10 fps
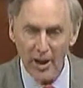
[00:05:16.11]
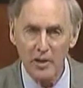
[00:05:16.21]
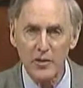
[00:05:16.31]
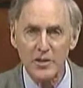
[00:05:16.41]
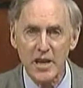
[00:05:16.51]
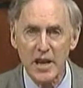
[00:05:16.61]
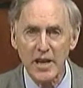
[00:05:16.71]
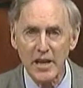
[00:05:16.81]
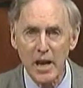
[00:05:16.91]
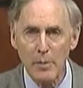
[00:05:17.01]
of this
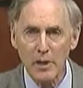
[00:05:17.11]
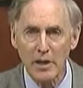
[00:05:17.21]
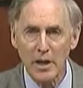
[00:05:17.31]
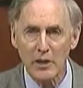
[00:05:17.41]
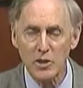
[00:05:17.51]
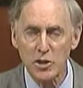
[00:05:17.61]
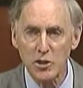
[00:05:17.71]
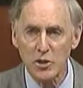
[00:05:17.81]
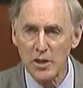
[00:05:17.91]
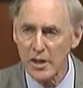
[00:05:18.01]
economic
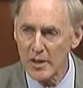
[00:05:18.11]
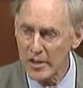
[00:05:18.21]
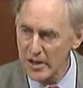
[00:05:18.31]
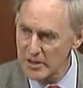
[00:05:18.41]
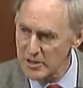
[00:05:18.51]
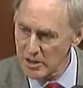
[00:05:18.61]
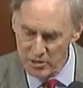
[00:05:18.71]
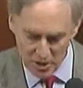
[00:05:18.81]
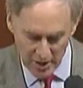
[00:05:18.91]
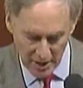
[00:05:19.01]
uncertainty that exists
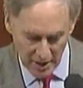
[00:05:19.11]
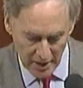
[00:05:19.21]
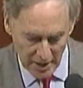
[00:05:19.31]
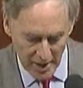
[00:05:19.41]
today